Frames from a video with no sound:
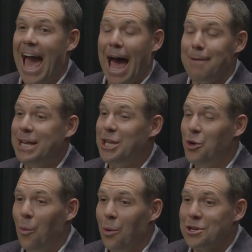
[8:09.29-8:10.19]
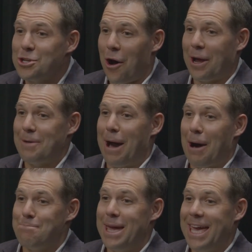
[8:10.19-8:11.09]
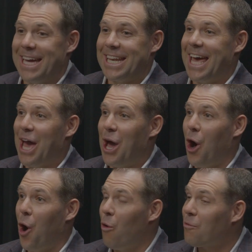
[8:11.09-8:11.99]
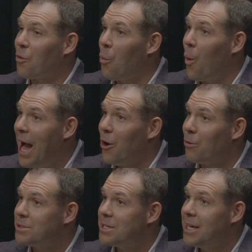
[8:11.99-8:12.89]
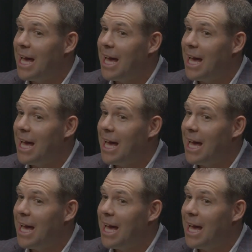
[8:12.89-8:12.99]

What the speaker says: I mean, you want to talk about being overwhelmed.